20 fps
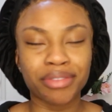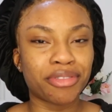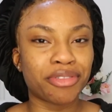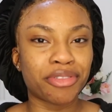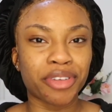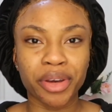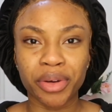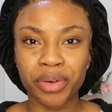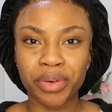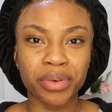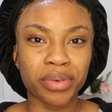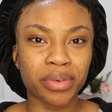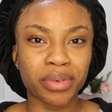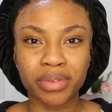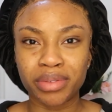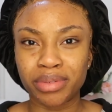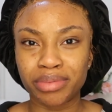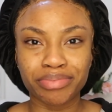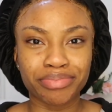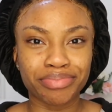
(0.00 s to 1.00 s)

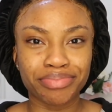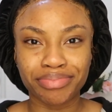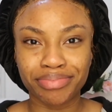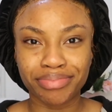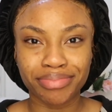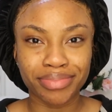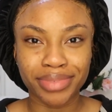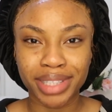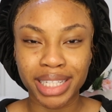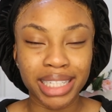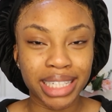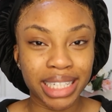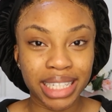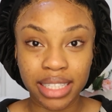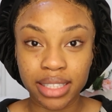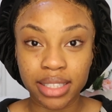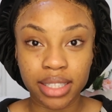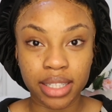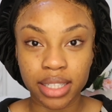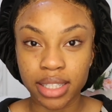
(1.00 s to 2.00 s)
feel the
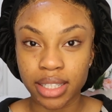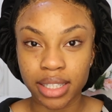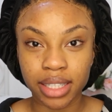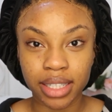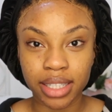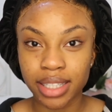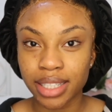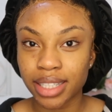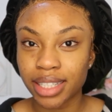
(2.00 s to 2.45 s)
need to